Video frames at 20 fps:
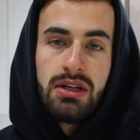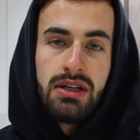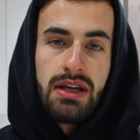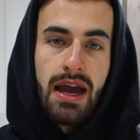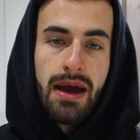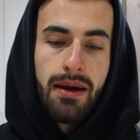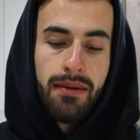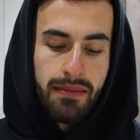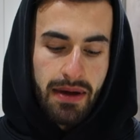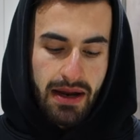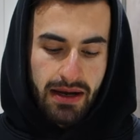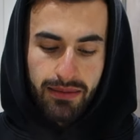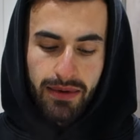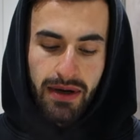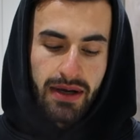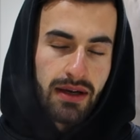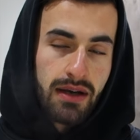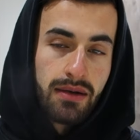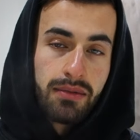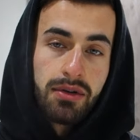yeah,
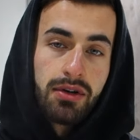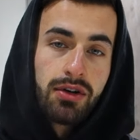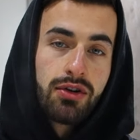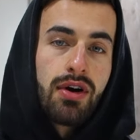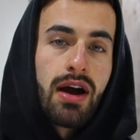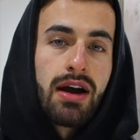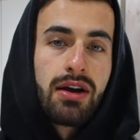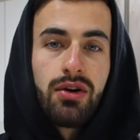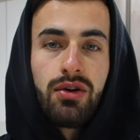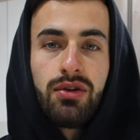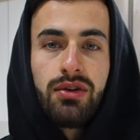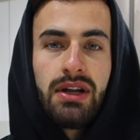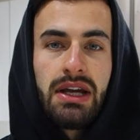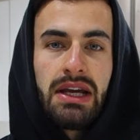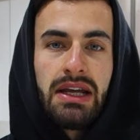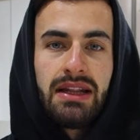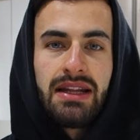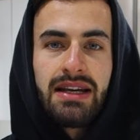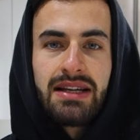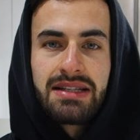anyway, I'm going to crack on,
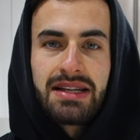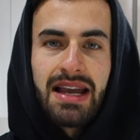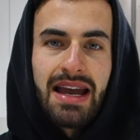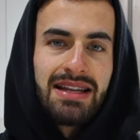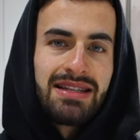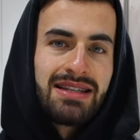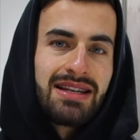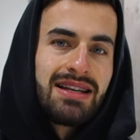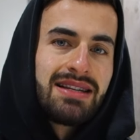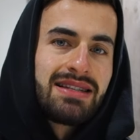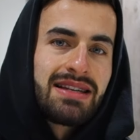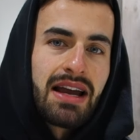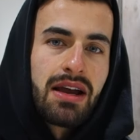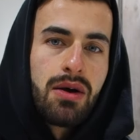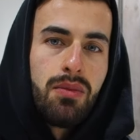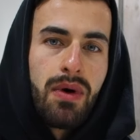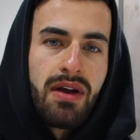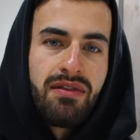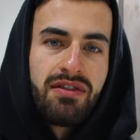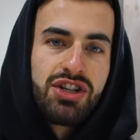eat this, get into the
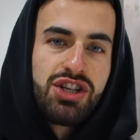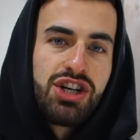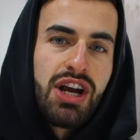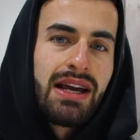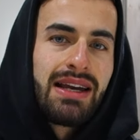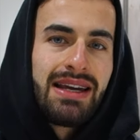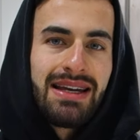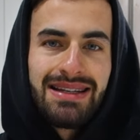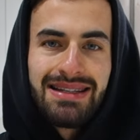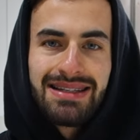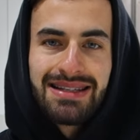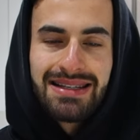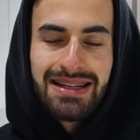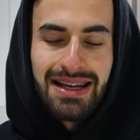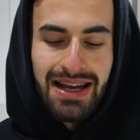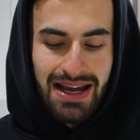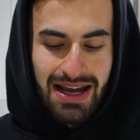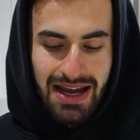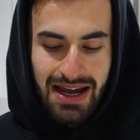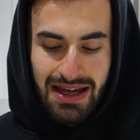second wave of check
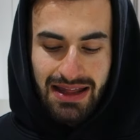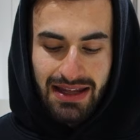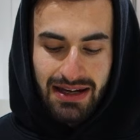ins,